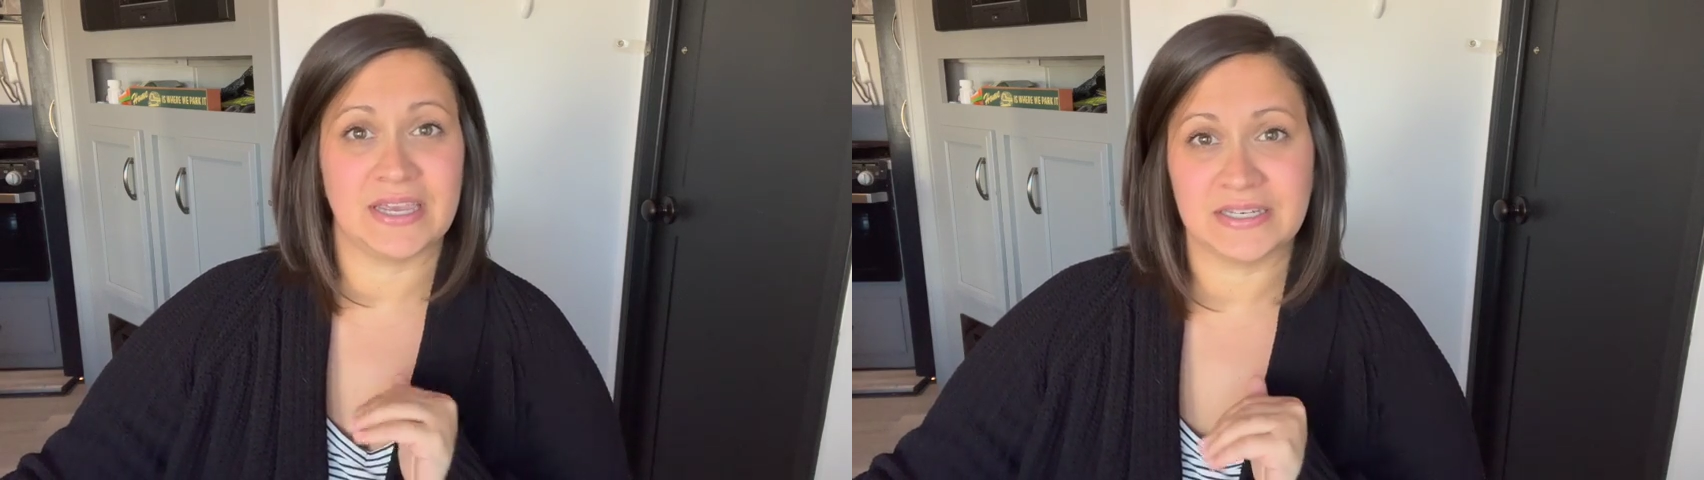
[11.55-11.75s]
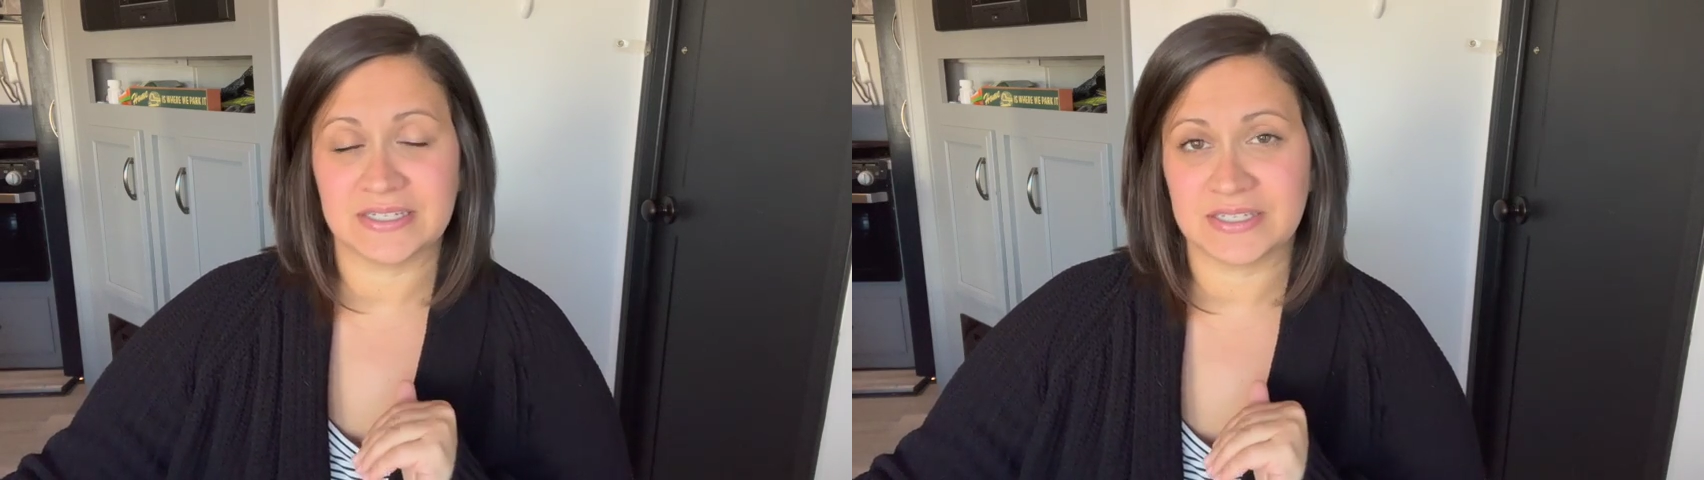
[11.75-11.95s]

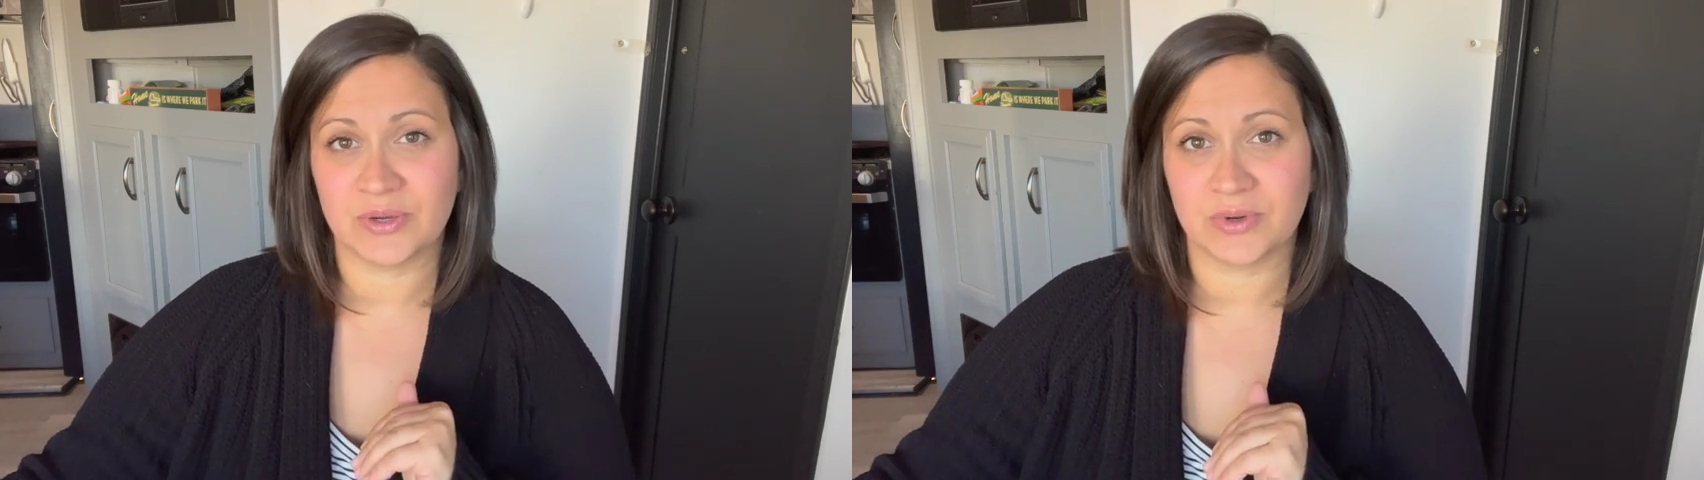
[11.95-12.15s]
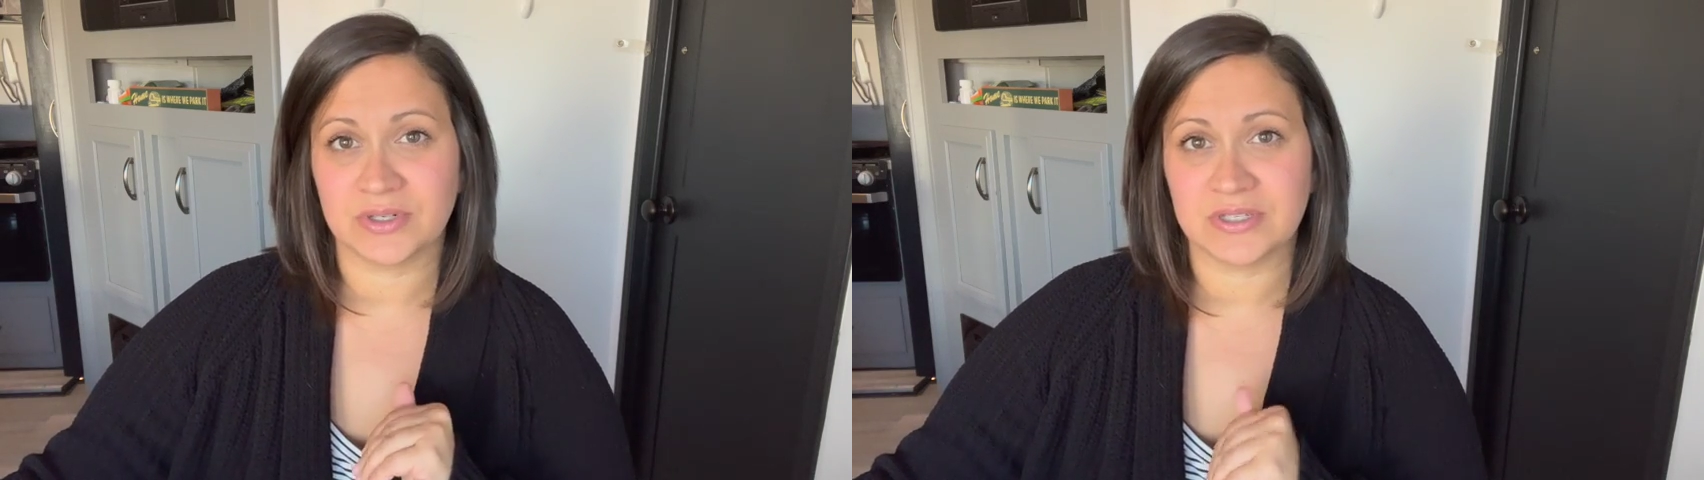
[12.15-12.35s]
and Disney
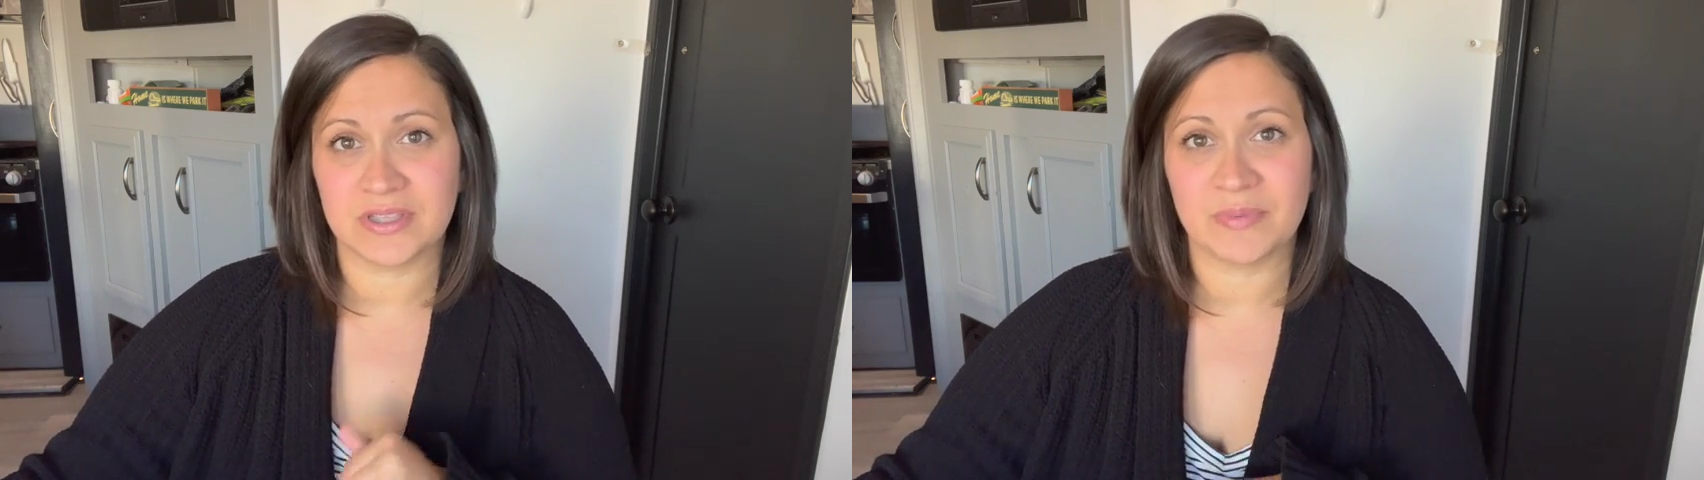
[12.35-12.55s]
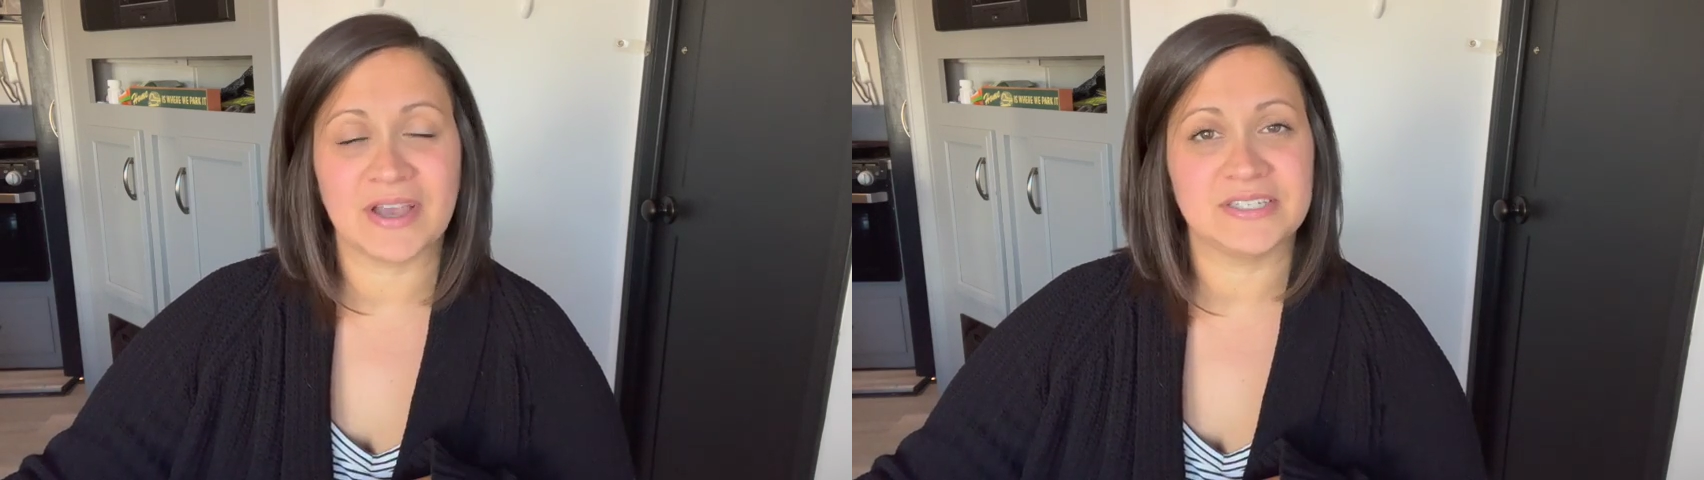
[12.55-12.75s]
World in
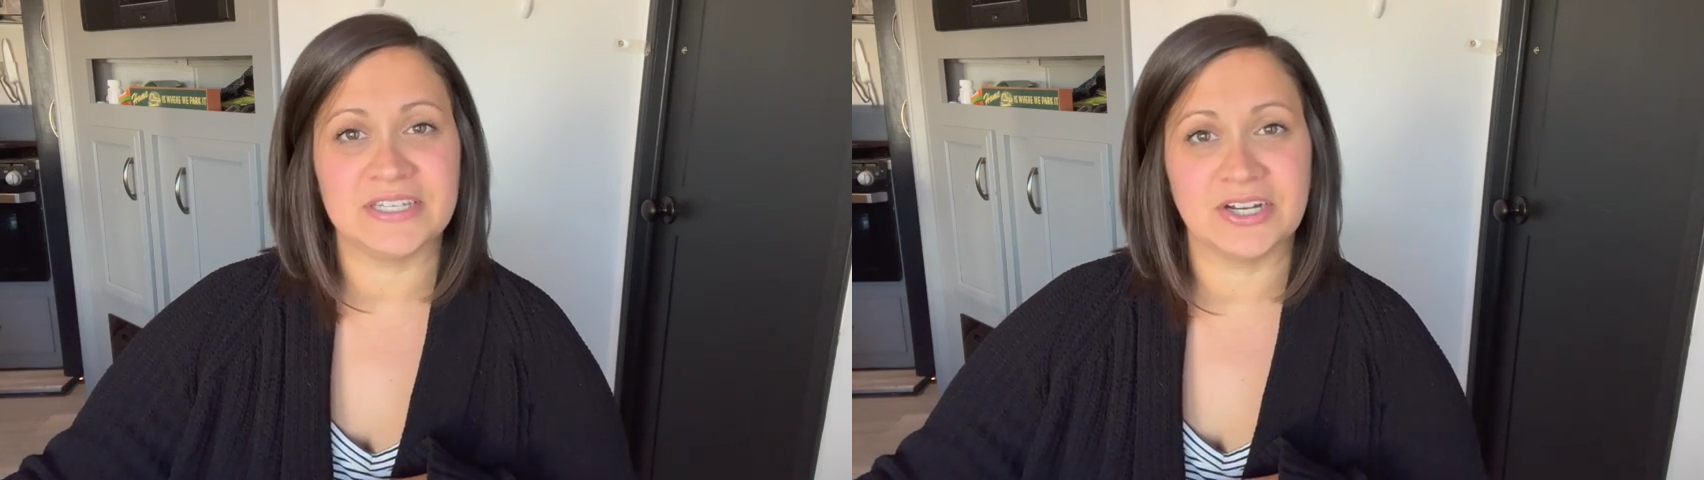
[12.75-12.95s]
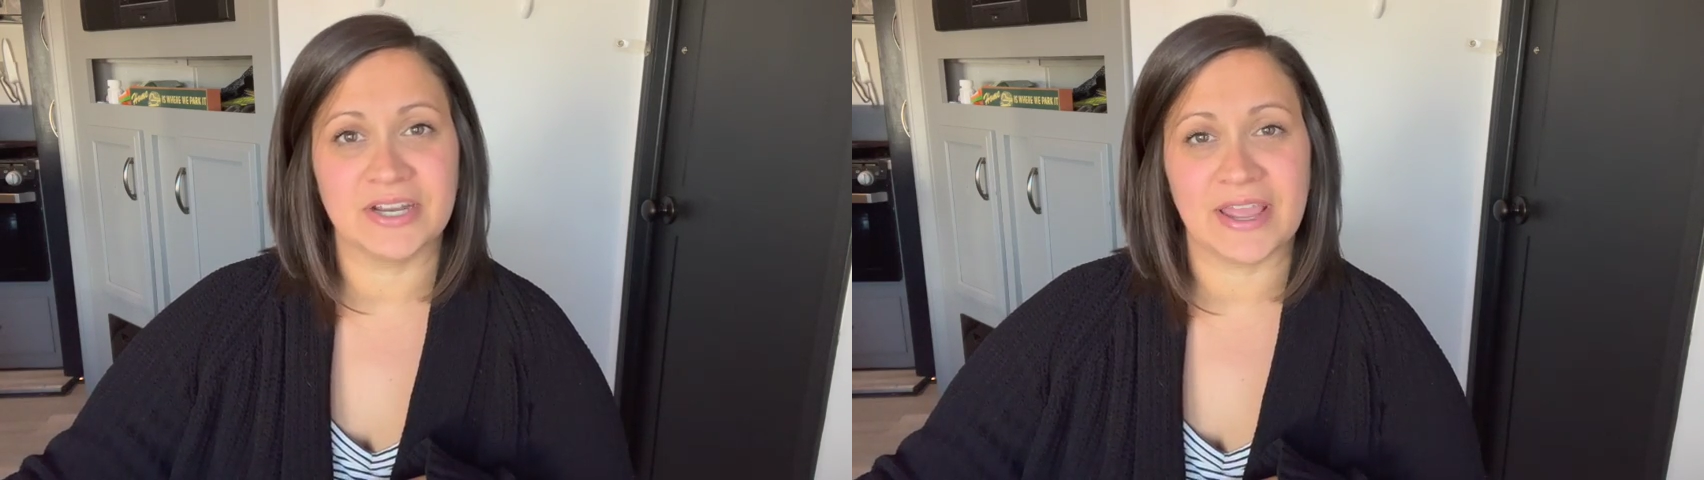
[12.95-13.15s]
the past
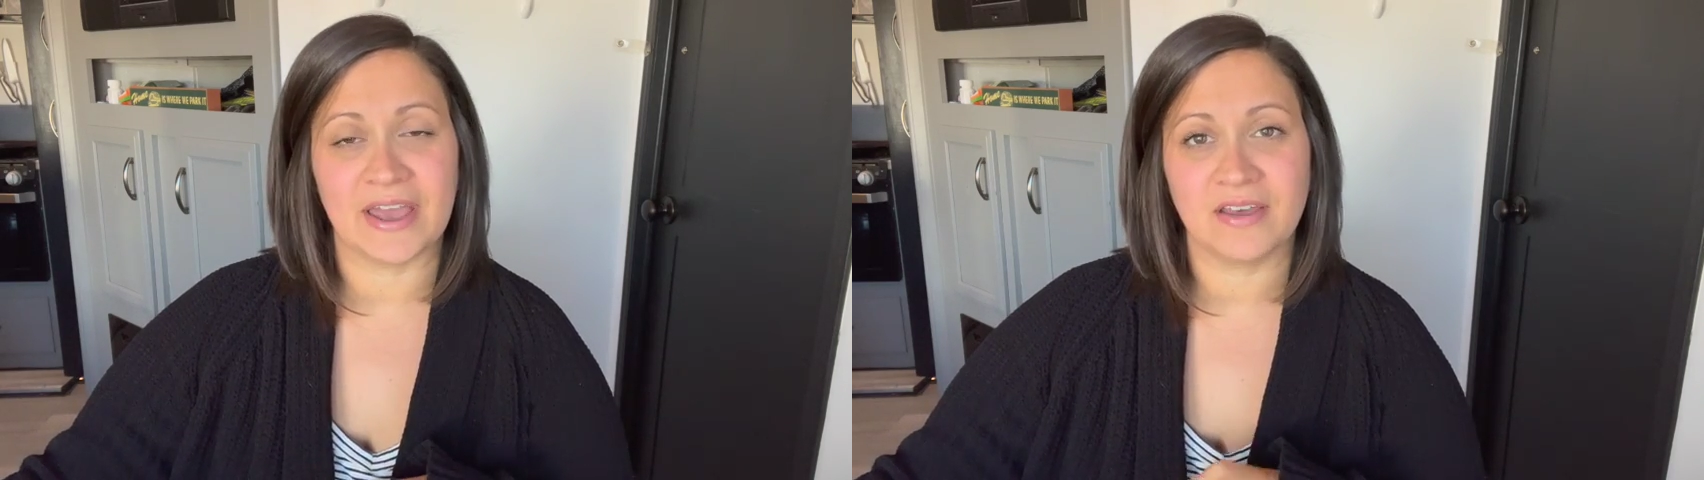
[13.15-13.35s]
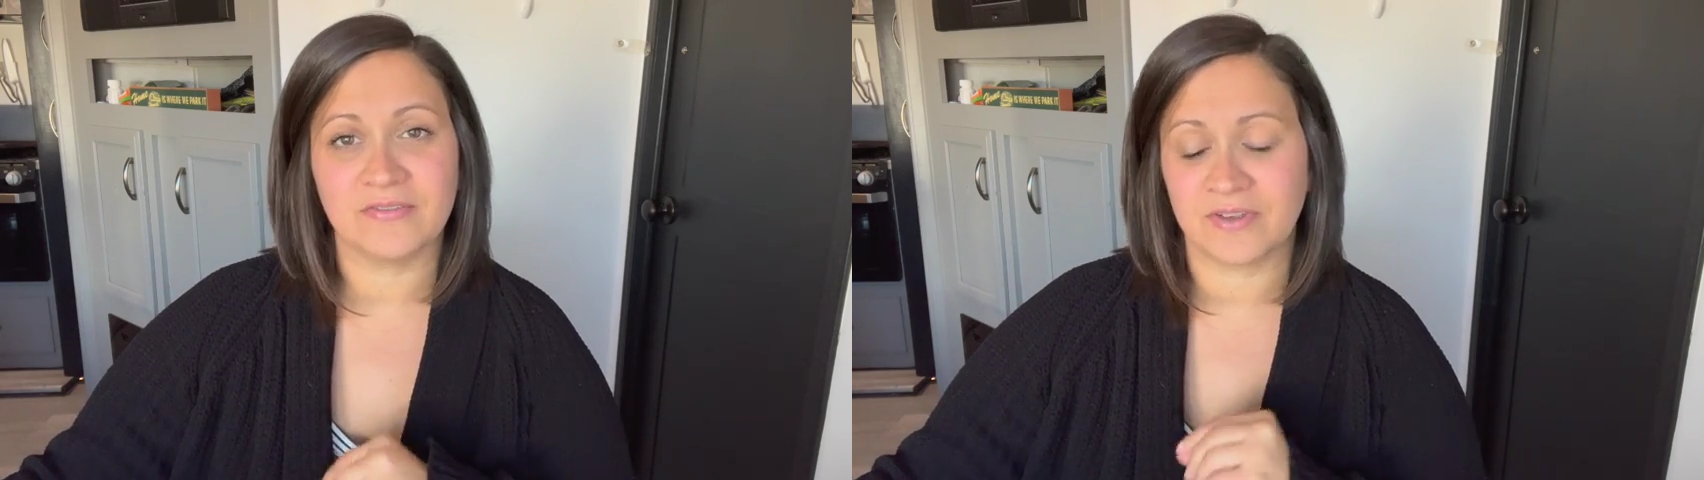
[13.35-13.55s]
year and a
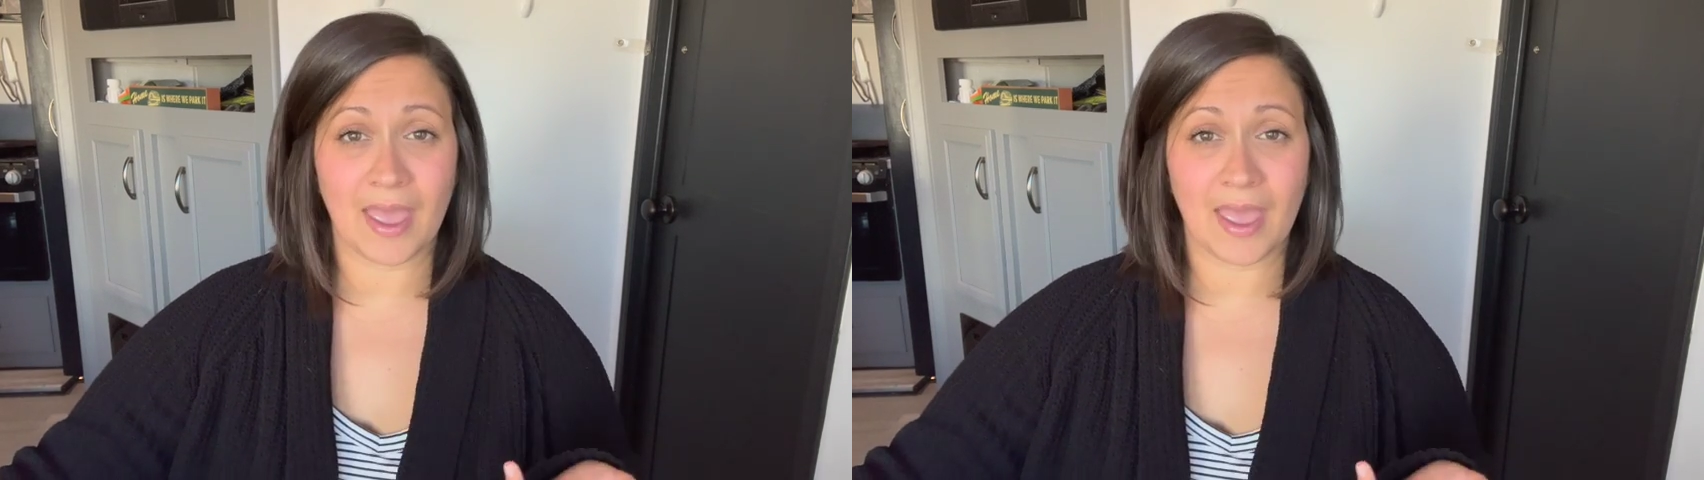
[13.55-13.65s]
half.